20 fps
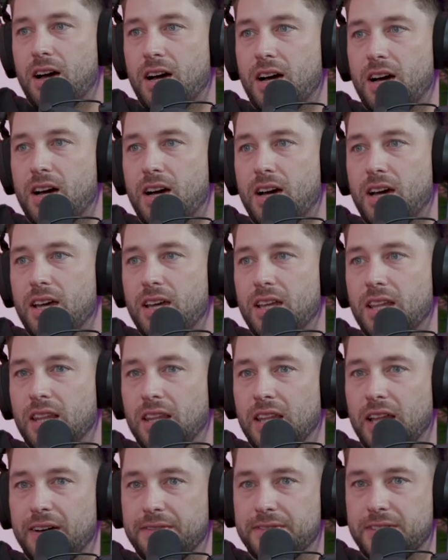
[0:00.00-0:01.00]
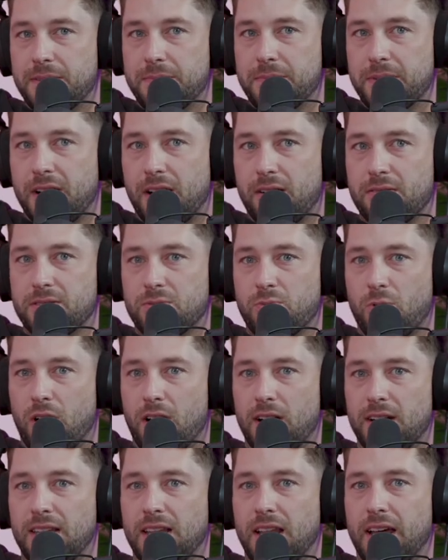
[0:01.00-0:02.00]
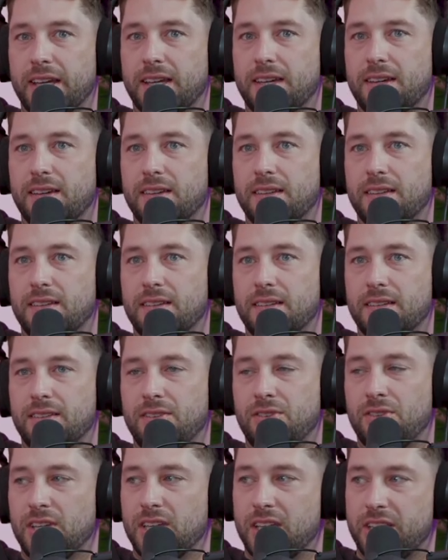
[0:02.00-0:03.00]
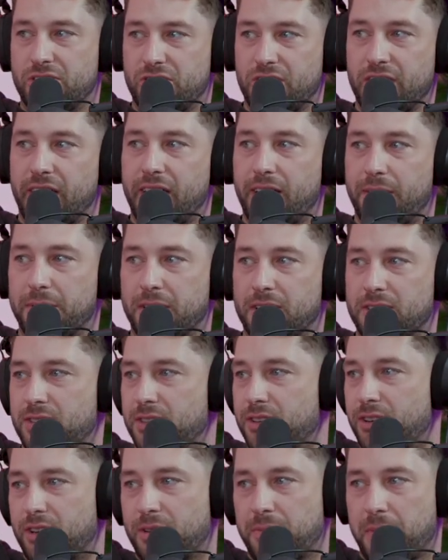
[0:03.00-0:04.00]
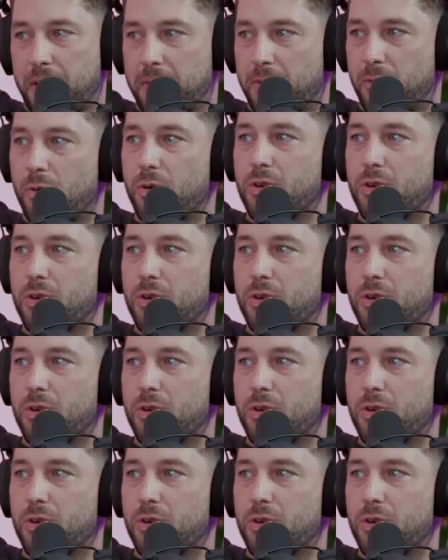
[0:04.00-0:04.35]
I loved it, but I was worried like you need to chill out because you're not going to be able to